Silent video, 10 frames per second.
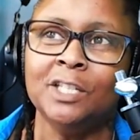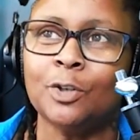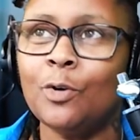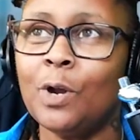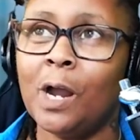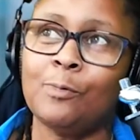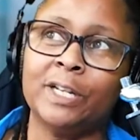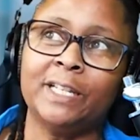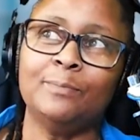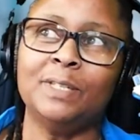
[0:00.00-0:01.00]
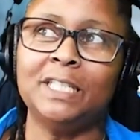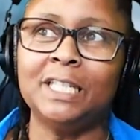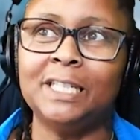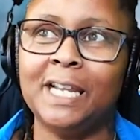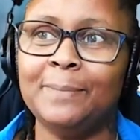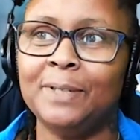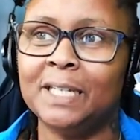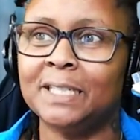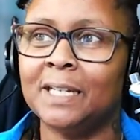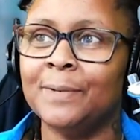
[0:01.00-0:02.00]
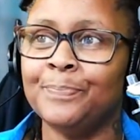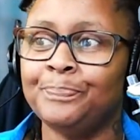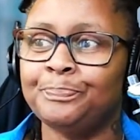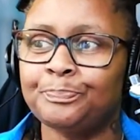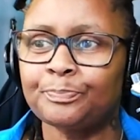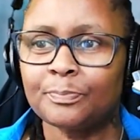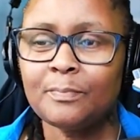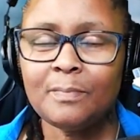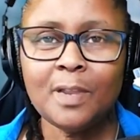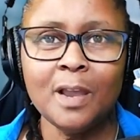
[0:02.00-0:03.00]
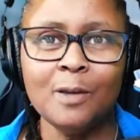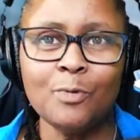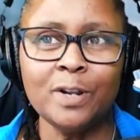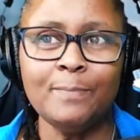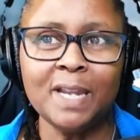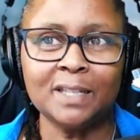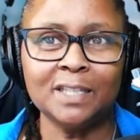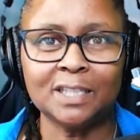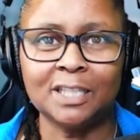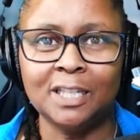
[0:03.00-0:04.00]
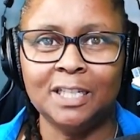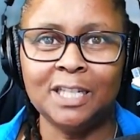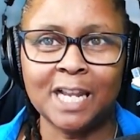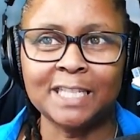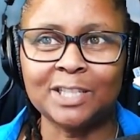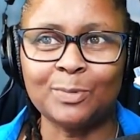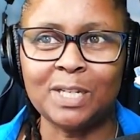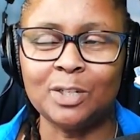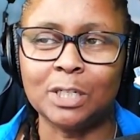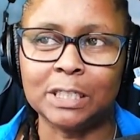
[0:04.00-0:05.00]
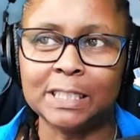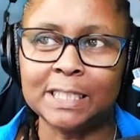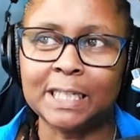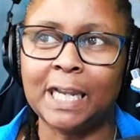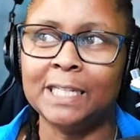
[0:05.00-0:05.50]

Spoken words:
So I want to get busy today because I want to make this nice, sweet, and click.